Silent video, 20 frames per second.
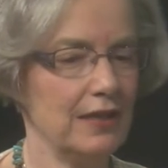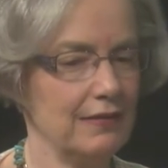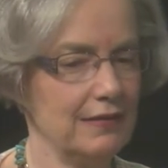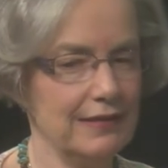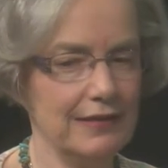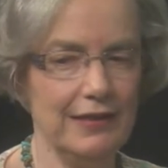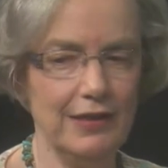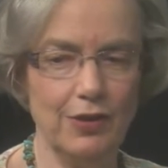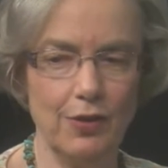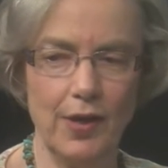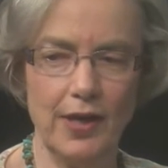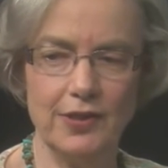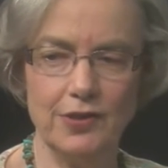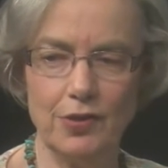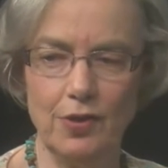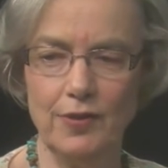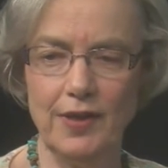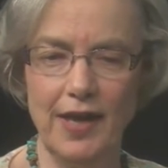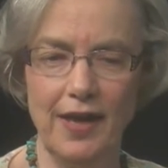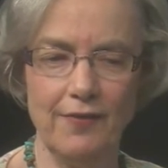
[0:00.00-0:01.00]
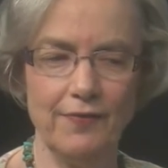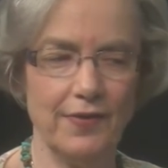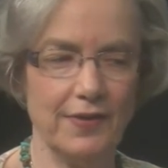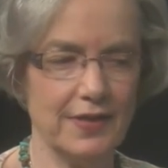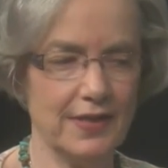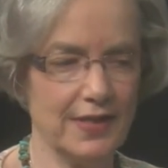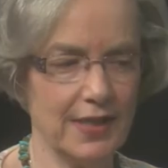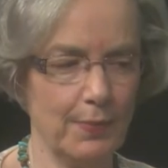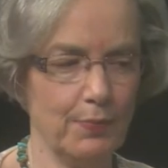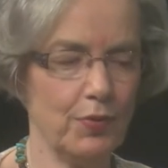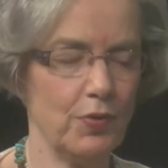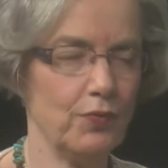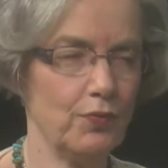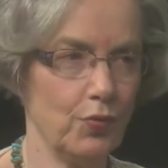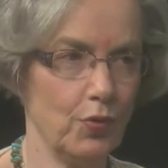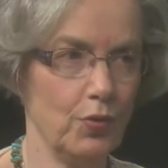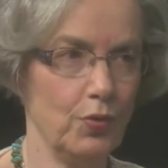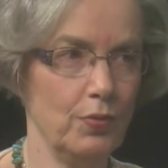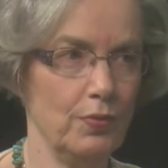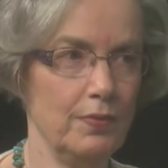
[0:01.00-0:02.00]
you know, I don't have a separate
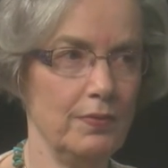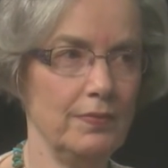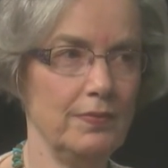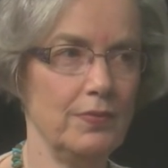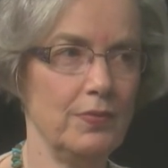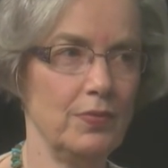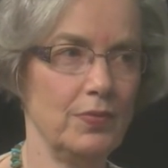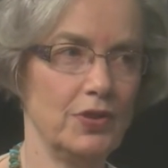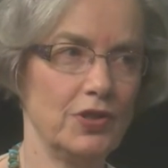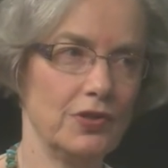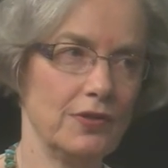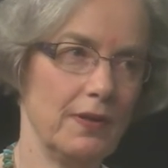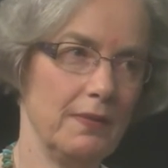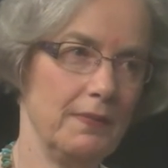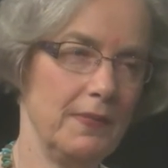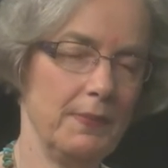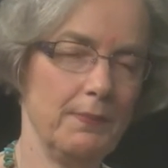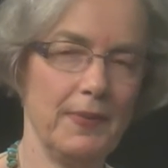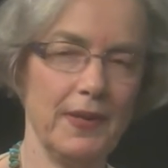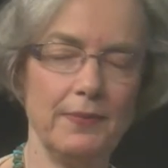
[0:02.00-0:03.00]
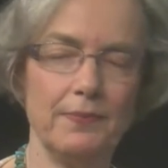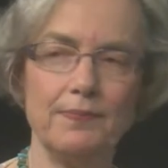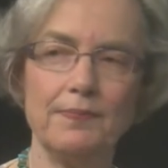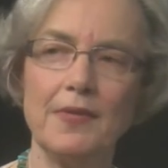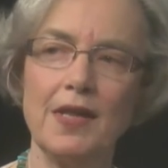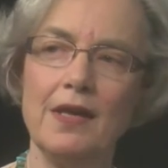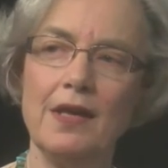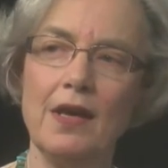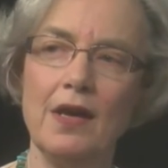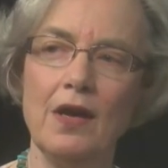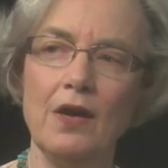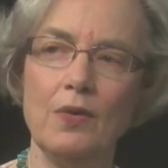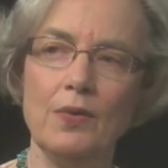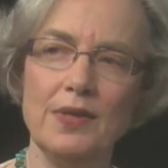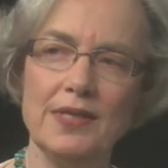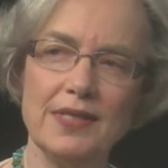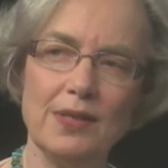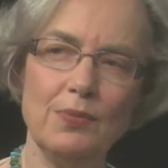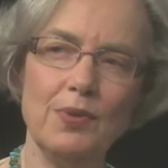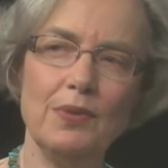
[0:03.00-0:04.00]
room, which, but
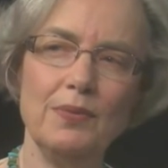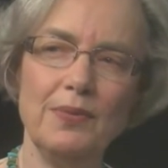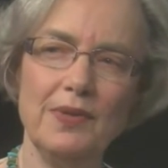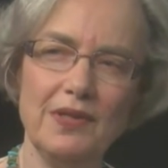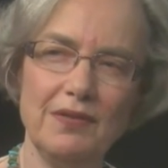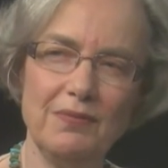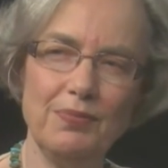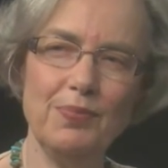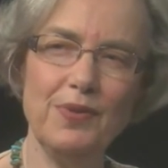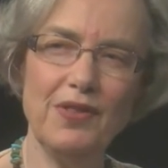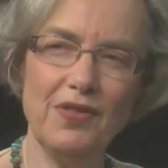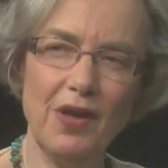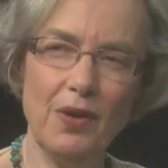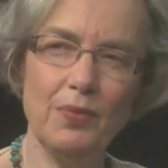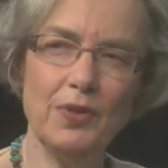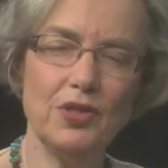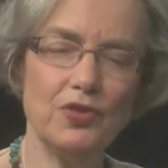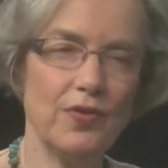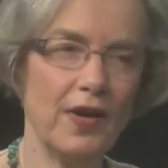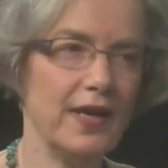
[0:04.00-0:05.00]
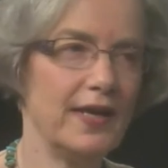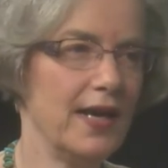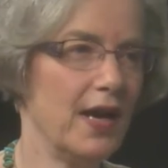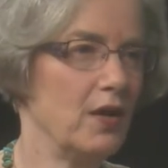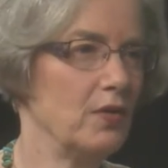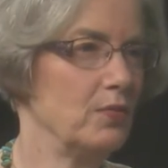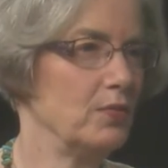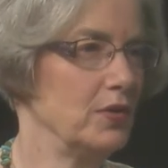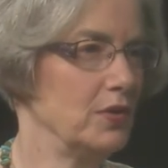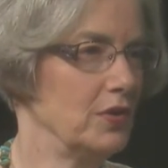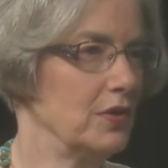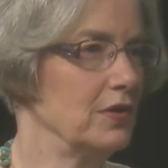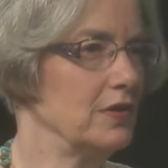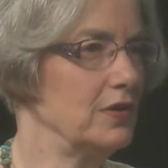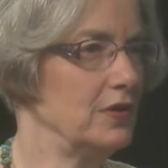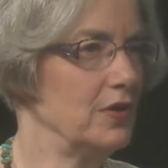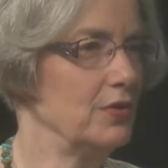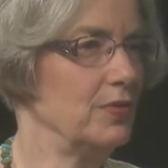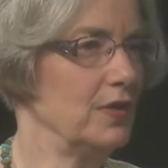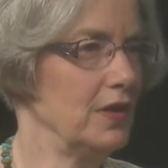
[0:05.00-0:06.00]
we said, well, we, we thought we'd try it out. we would mm-hmm.
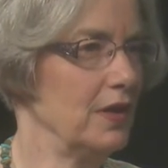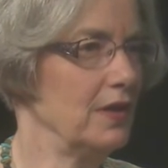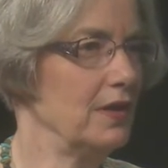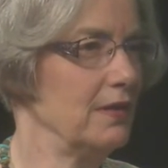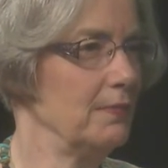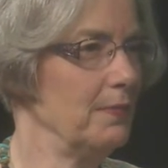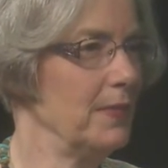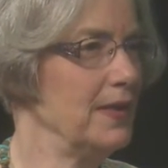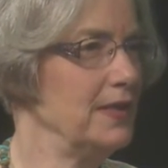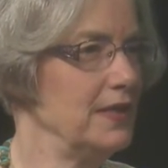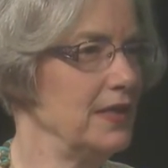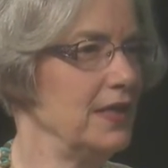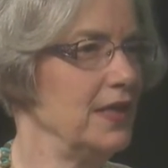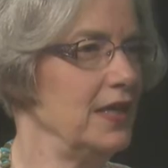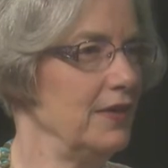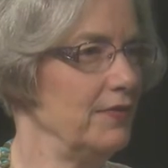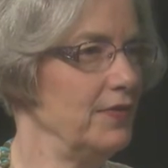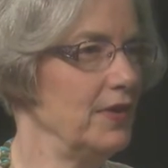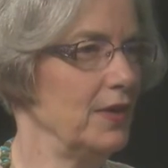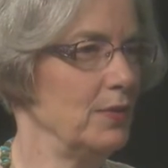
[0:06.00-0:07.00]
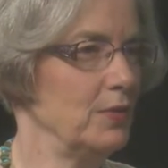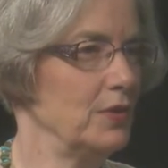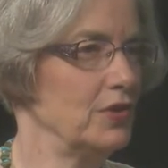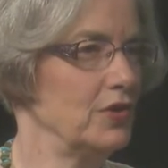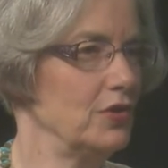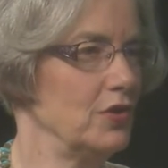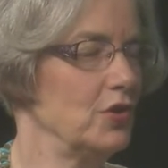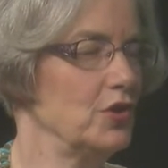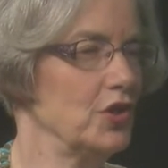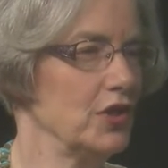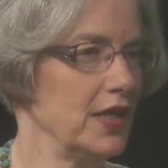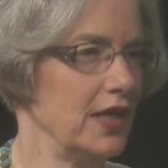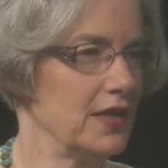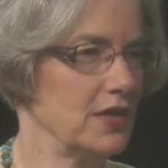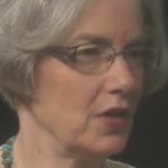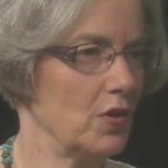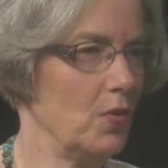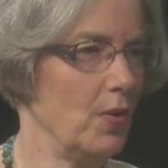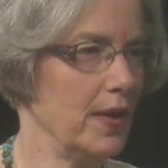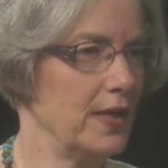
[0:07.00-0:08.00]
do it on a Monday evening, which usually
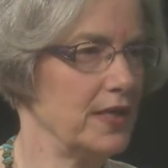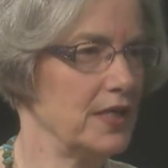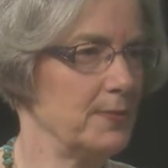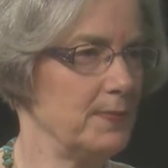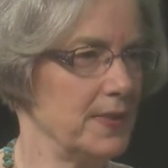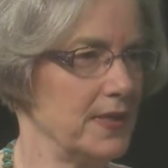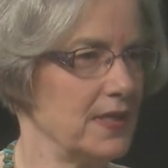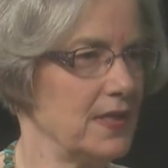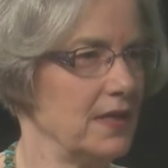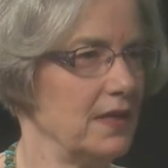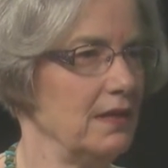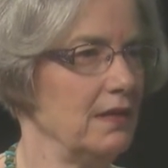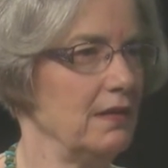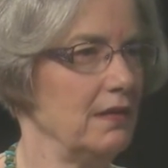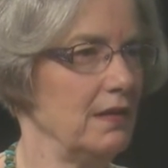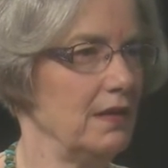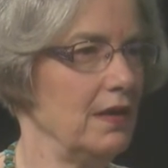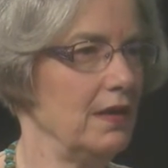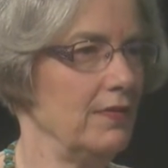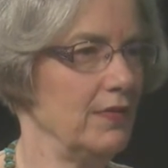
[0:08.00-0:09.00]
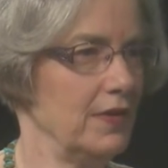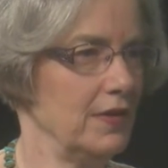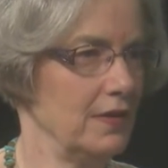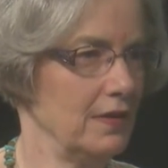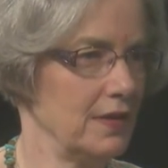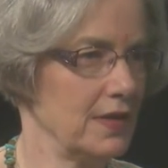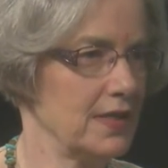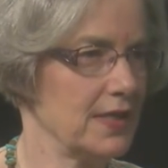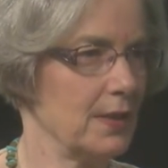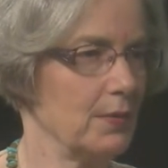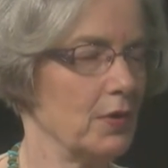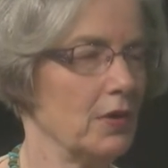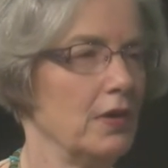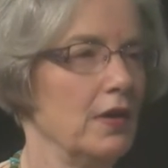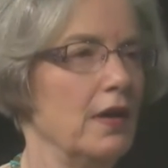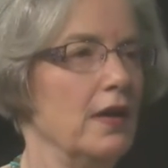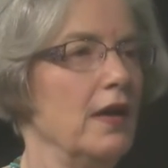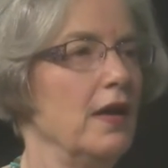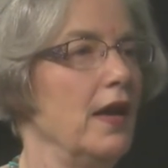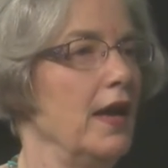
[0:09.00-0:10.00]
isn't quite as busy, even in the summer.
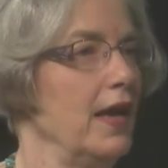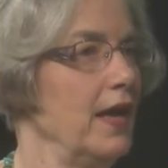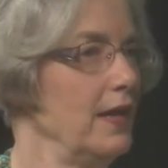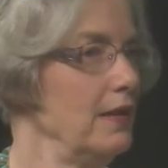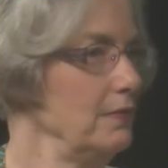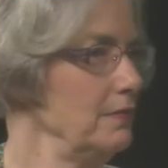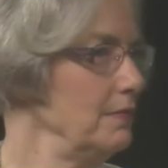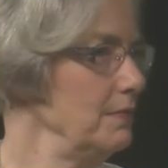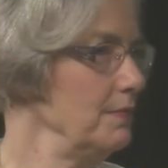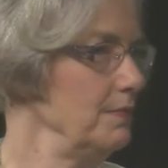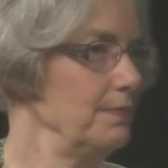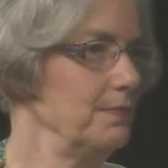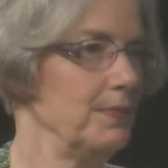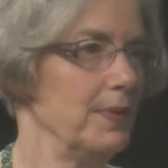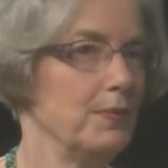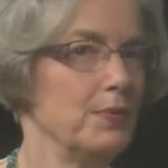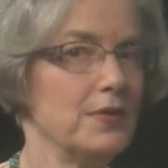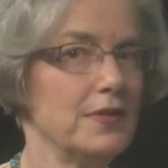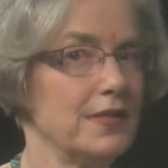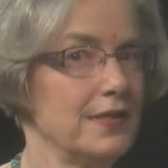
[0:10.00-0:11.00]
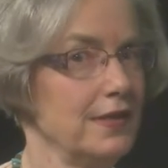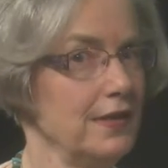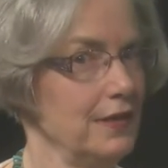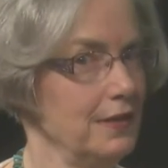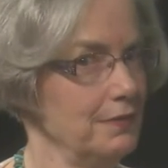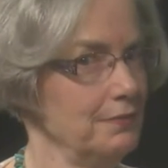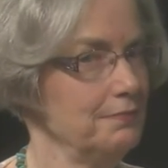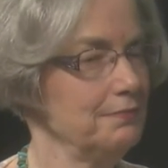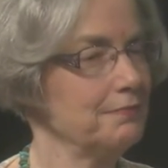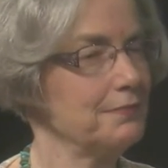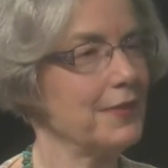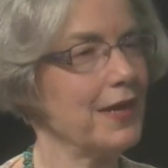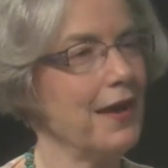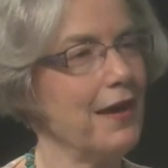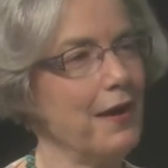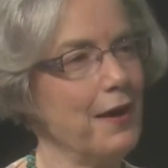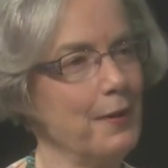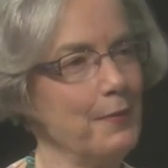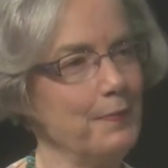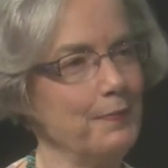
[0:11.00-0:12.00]
And, but we'll see. And
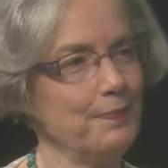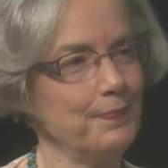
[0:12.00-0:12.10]
um,